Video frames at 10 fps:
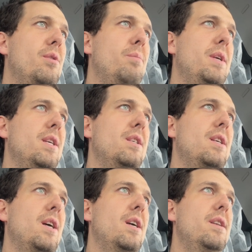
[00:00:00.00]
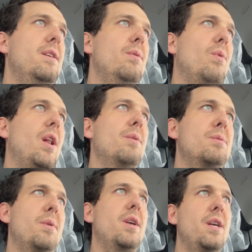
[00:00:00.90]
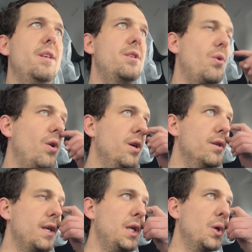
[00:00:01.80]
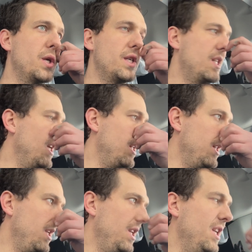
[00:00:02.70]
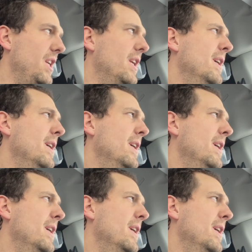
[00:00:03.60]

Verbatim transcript: being said, while I was putting in these coils, I noticed that the